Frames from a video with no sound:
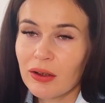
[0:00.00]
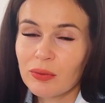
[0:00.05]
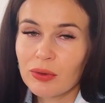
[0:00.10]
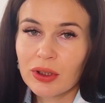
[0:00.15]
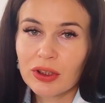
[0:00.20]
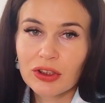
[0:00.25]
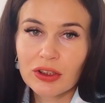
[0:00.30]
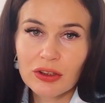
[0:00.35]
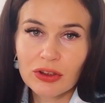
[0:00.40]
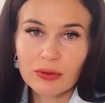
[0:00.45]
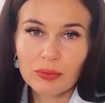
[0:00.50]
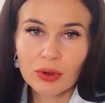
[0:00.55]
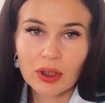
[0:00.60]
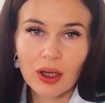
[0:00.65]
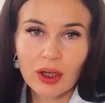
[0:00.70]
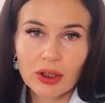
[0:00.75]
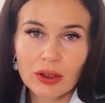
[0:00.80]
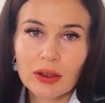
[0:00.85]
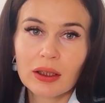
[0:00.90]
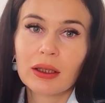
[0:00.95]
the reasons
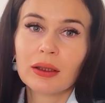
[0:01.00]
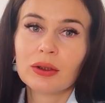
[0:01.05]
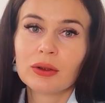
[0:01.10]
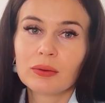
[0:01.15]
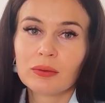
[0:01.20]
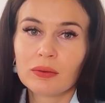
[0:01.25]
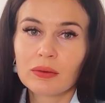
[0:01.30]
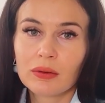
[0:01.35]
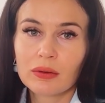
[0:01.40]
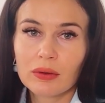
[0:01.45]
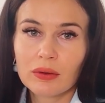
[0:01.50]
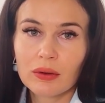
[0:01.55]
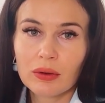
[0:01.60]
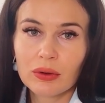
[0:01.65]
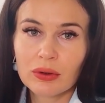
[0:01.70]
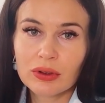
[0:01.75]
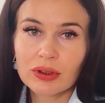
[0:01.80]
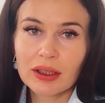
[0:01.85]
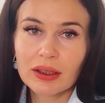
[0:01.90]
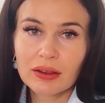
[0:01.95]
behind it.
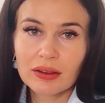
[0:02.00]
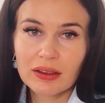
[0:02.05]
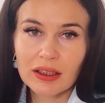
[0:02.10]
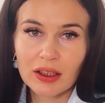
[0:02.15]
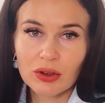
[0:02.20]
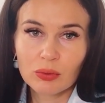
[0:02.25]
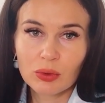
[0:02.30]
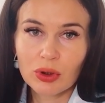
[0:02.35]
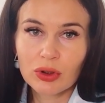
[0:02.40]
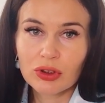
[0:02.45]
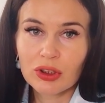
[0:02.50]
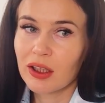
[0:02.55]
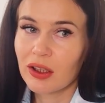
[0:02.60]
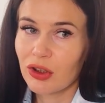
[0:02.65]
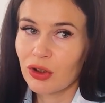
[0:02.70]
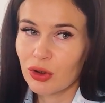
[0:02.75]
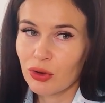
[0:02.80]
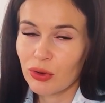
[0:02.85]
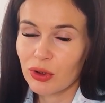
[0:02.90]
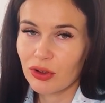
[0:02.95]
Since networks
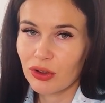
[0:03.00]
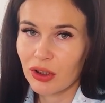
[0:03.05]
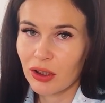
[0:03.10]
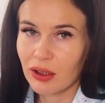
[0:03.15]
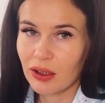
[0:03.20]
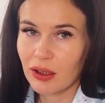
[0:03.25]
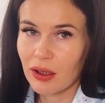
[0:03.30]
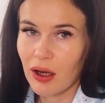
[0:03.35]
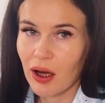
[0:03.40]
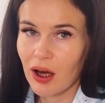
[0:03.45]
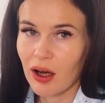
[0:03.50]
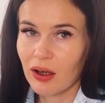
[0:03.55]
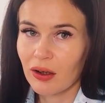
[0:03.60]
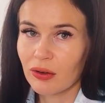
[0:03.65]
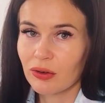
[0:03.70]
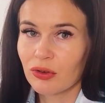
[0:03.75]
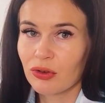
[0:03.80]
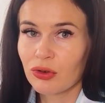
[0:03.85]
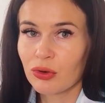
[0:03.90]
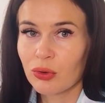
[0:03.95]
like Unity,
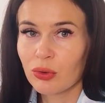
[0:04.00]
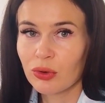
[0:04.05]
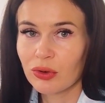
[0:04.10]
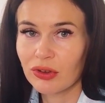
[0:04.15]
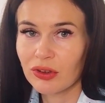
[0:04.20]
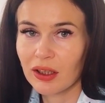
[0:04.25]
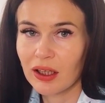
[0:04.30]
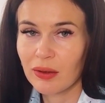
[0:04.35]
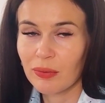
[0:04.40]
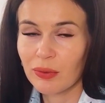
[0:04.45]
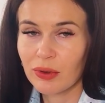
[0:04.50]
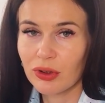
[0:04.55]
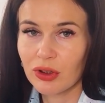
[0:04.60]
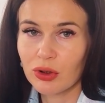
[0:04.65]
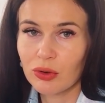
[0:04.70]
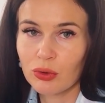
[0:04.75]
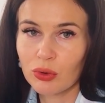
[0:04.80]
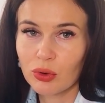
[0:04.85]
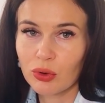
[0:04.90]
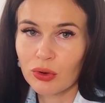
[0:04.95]
ironSource, and
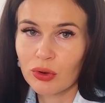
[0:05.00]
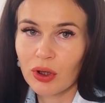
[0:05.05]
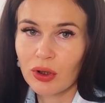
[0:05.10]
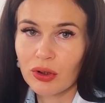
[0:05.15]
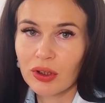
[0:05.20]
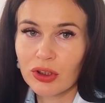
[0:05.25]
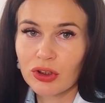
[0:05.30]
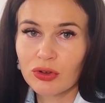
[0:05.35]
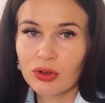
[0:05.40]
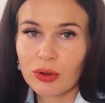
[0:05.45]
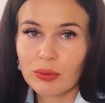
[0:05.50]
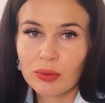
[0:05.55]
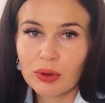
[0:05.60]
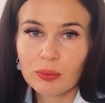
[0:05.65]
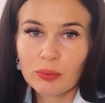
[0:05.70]
Mintigrol are extremely